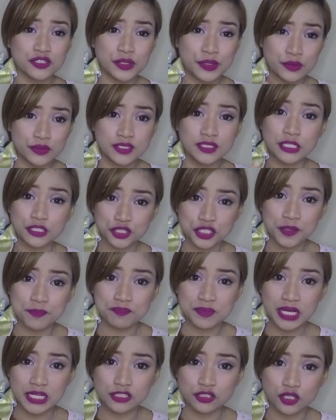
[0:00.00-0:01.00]
to use the
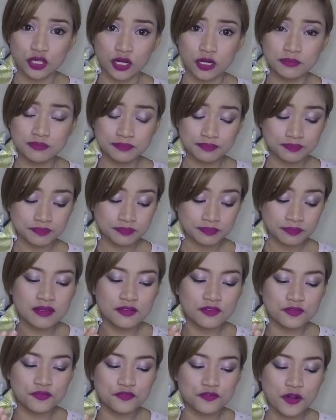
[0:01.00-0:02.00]
trip.com.
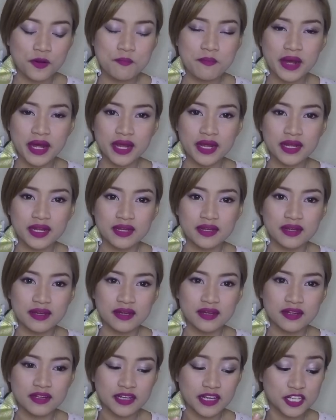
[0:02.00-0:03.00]
From
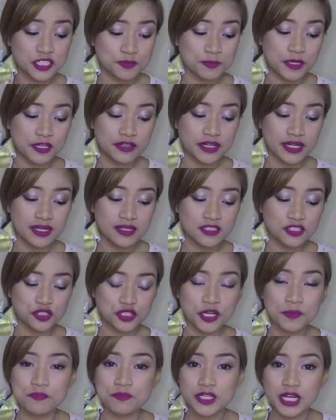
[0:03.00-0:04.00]
my experience,
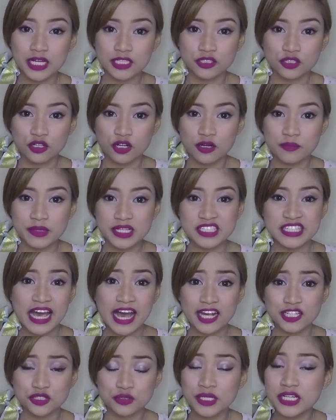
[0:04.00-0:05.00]
trip.com is
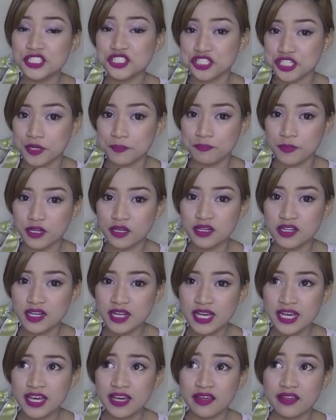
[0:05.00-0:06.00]
actually cheaper
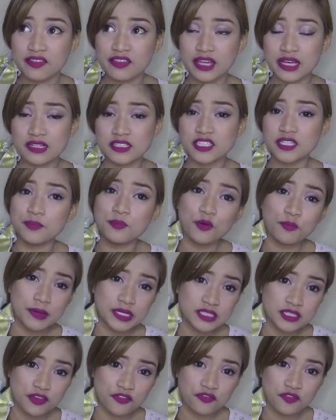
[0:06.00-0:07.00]
than Cebu
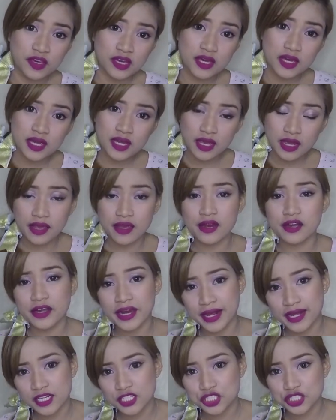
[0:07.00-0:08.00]
Pacific,
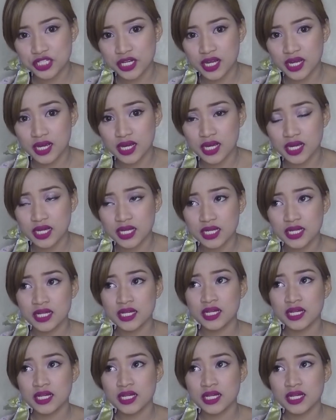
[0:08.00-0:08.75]
AirAsia,